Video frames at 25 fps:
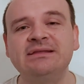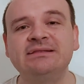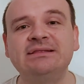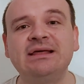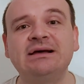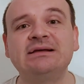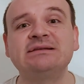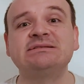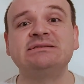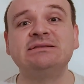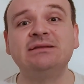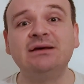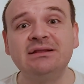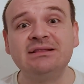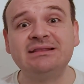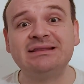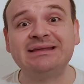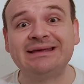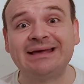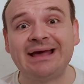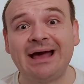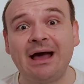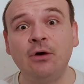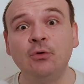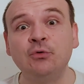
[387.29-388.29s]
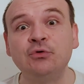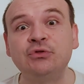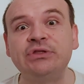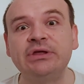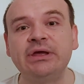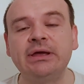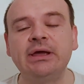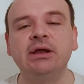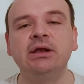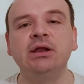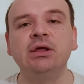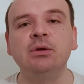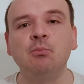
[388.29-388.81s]
does not count
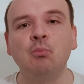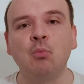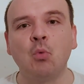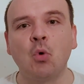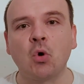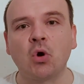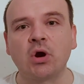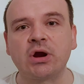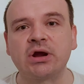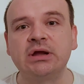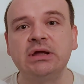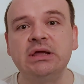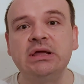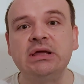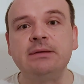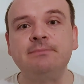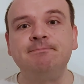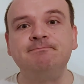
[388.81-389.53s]
anymore